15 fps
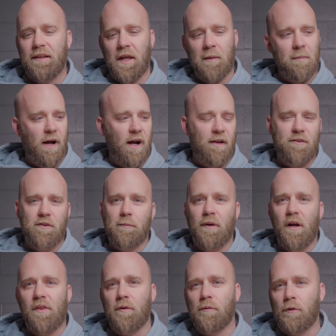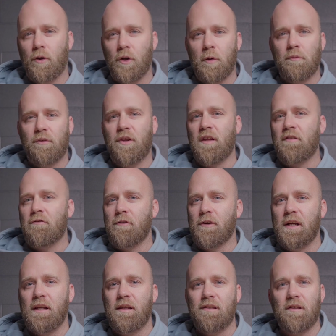They pass them around the room to their
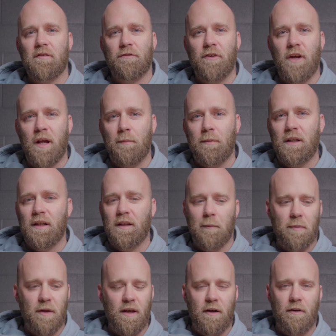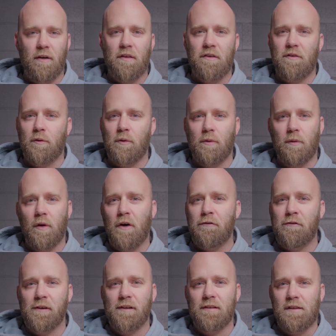friends and family, and the parents are
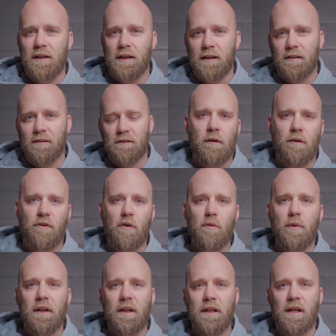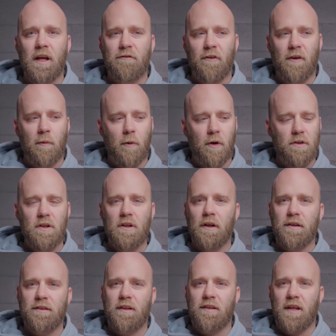often in tears. So really, if I want you
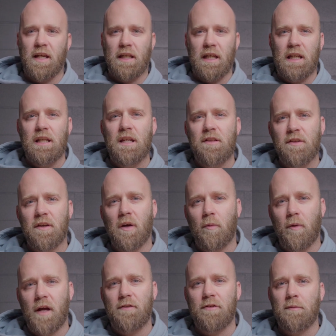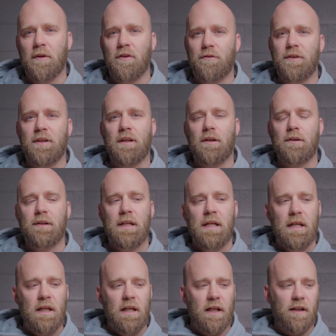guys to take anything away from this video,
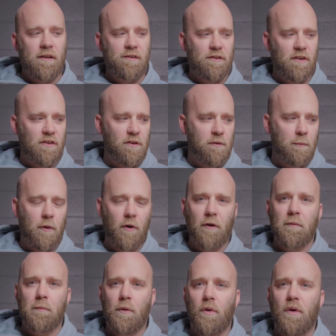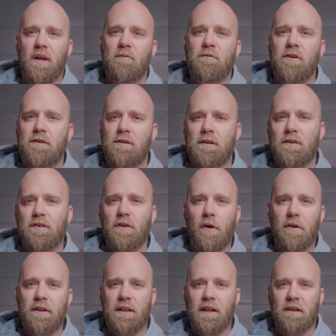it's just put more emphasis
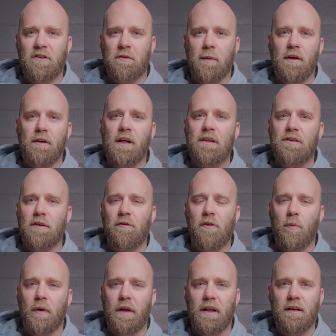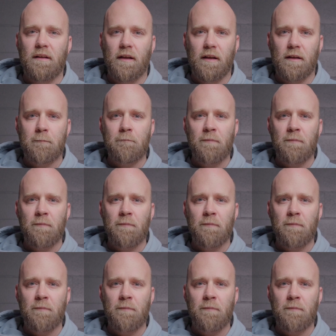on the experience of the wedding day.